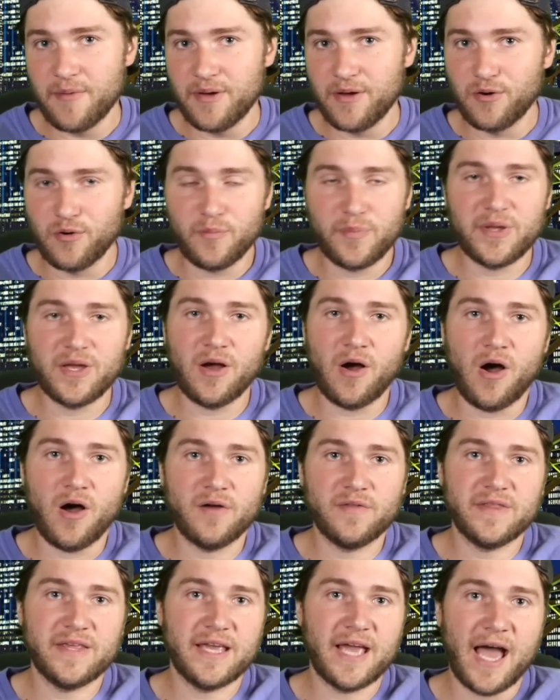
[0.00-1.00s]
It'll be
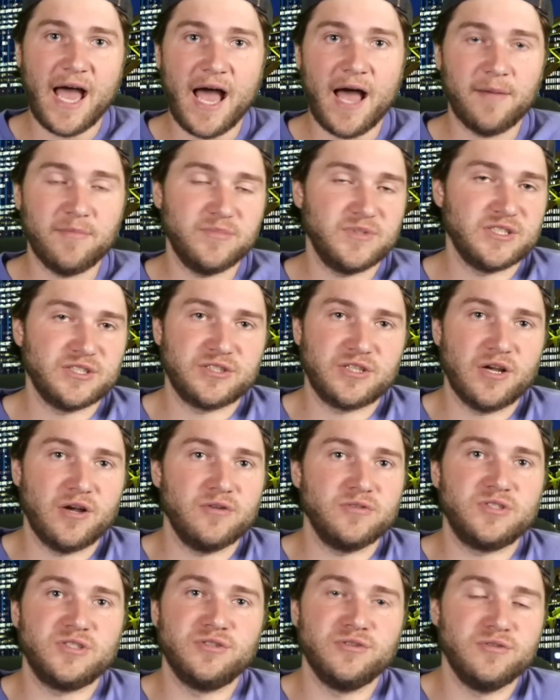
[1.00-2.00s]
on the app. Just go
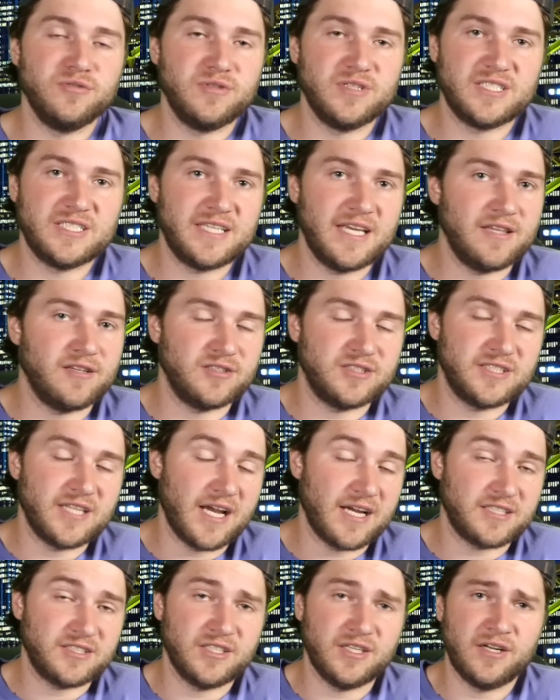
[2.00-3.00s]
to the Steelers
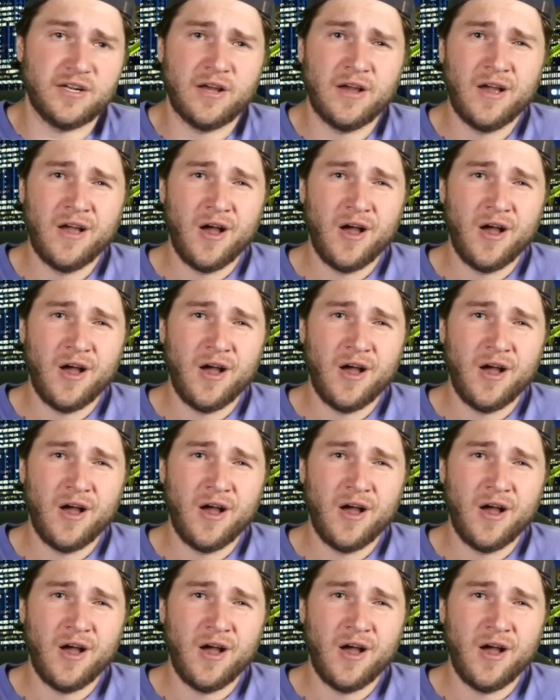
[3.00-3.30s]
section.